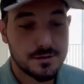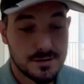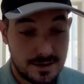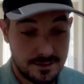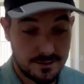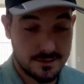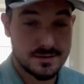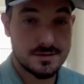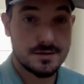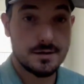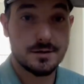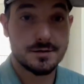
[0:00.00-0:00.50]
and
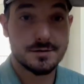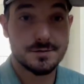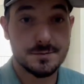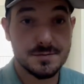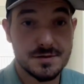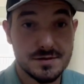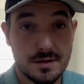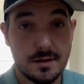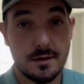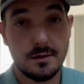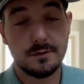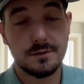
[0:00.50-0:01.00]
the stairs
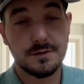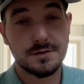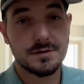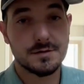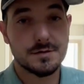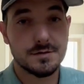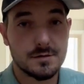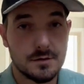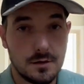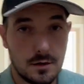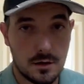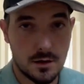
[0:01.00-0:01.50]

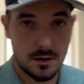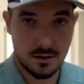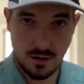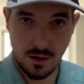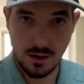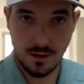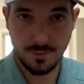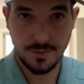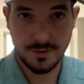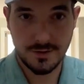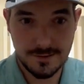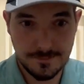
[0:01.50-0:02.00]
themselves are
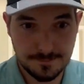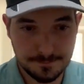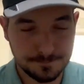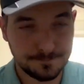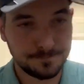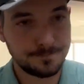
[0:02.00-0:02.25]
carpeted.